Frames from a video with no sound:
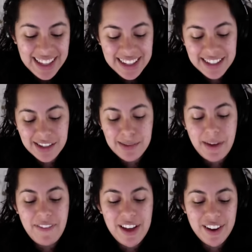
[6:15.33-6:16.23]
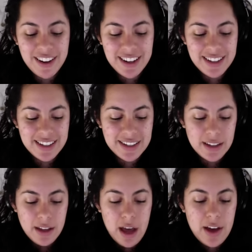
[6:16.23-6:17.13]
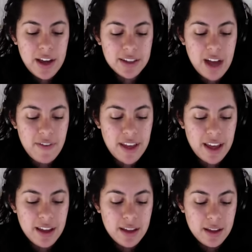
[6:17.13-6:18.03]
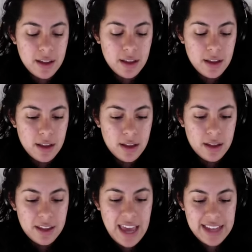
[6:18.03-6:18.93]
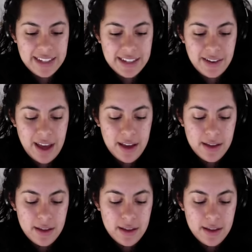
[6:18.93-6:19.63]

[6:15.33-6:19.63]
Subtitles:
Those are my fingers. Oh, here's coffee. Yes, okay.